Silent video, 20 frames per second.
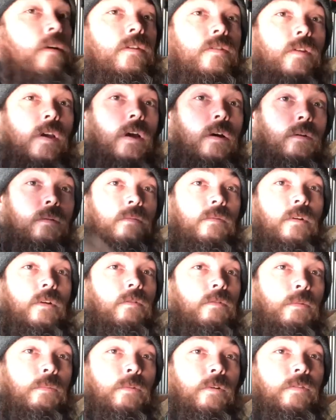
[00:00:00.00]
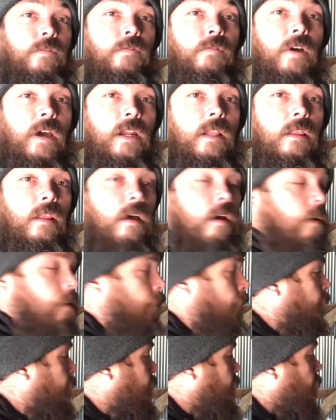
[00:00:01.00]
So, we're moving right along.